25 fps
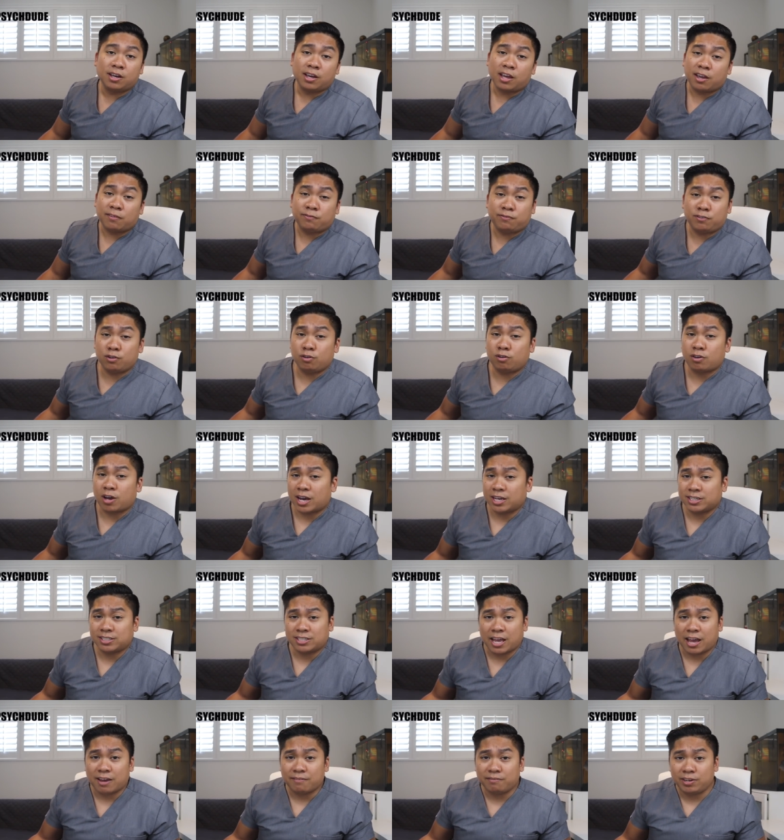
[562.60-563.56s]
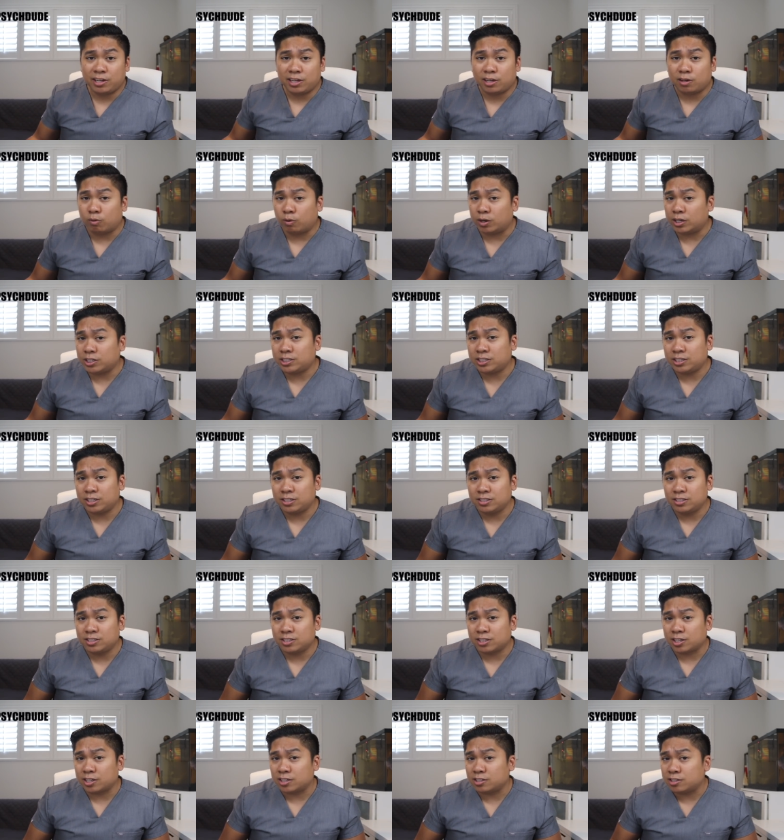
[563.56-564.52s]
If you guys have any
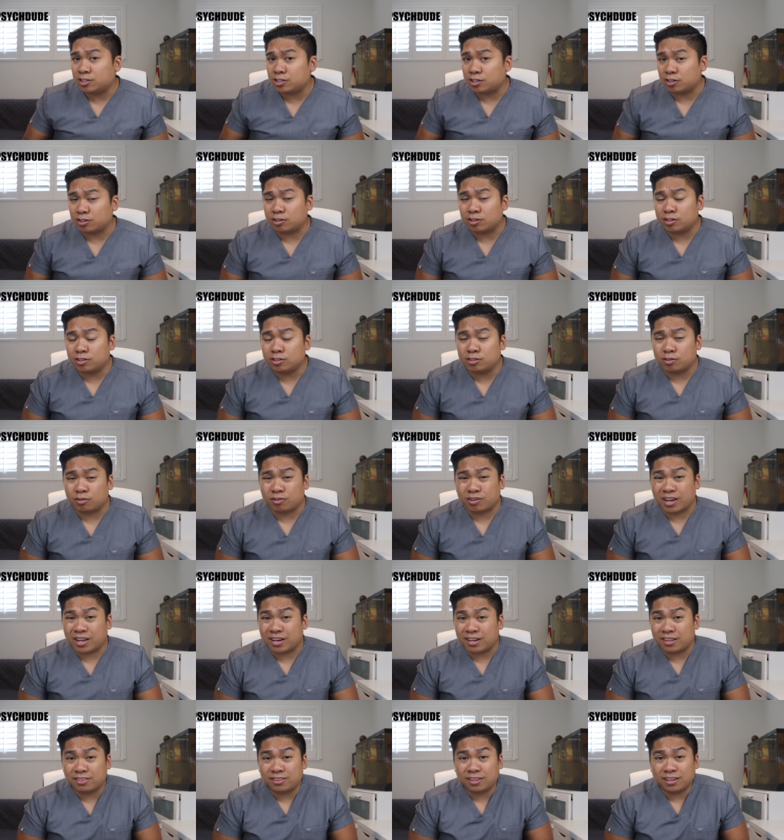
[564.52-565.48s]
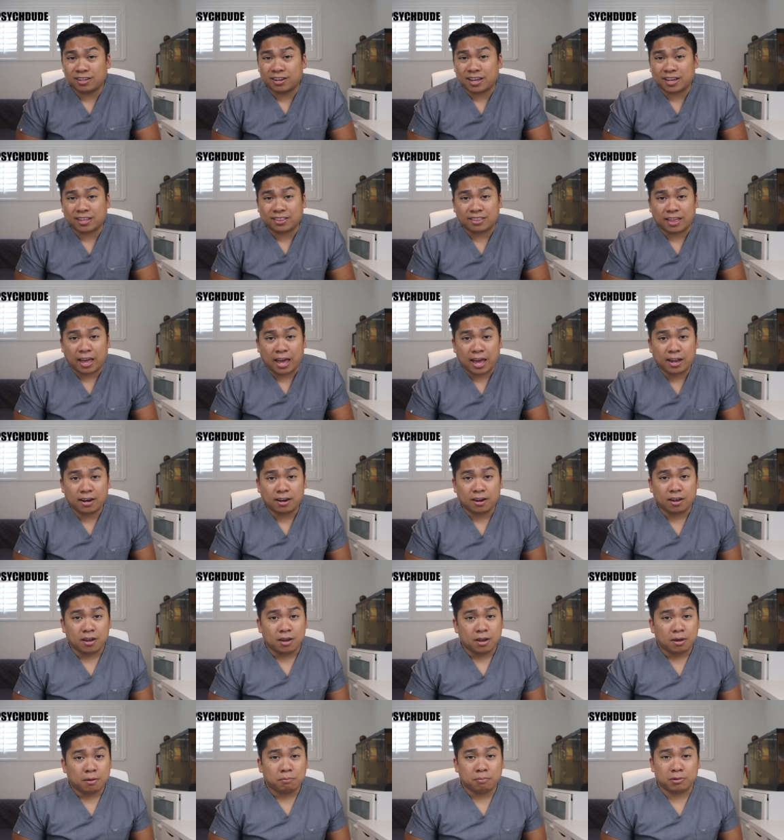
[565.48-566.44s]
questions, concerns, or anything like that,
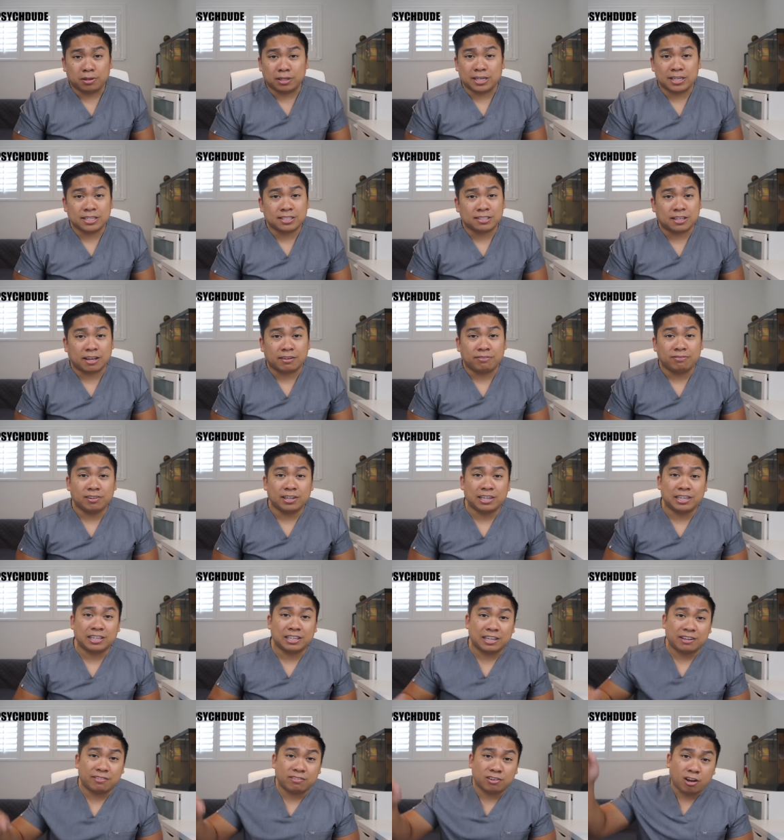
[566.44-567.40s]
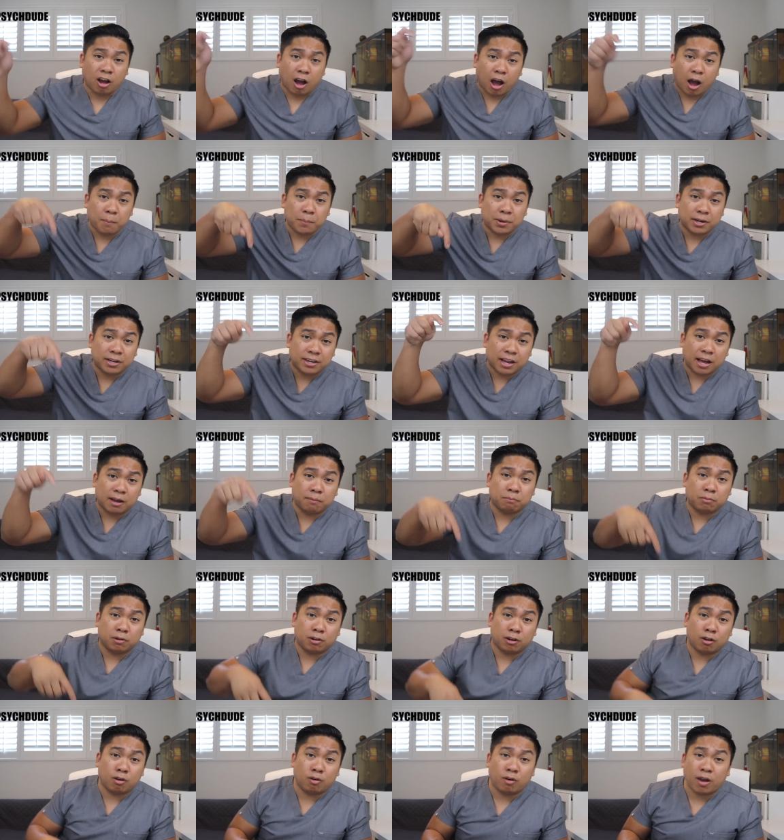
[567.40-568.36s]
please definitely leave a comment down
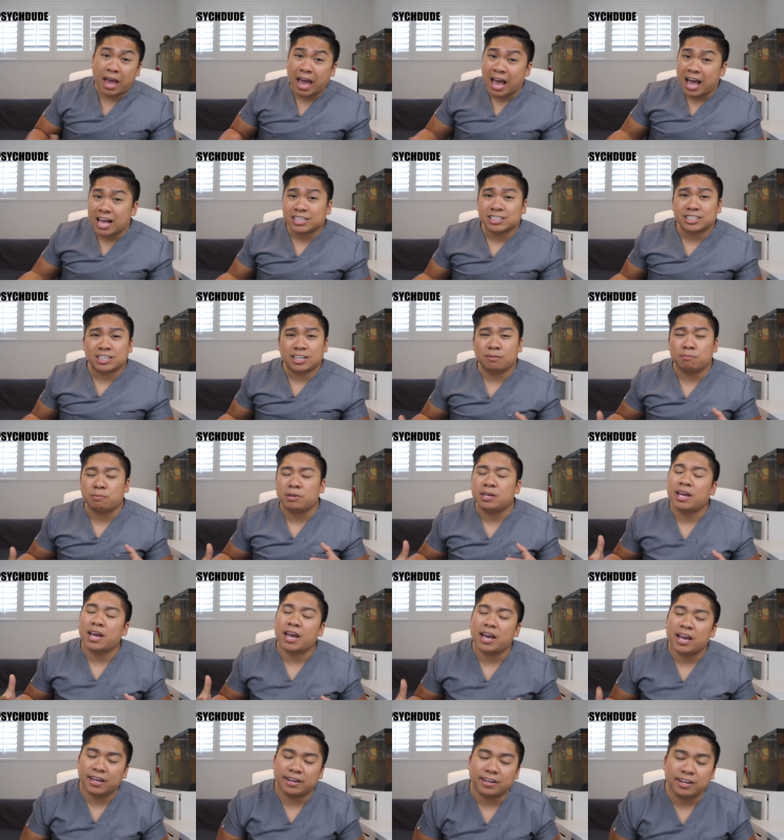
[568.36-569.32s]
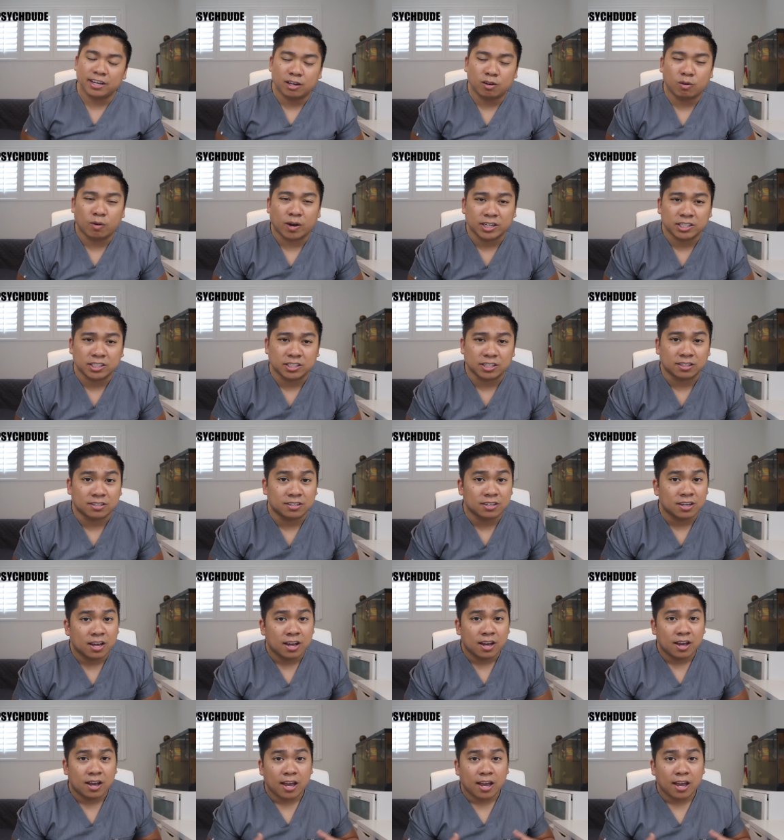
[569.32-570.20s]
below asking me any questions.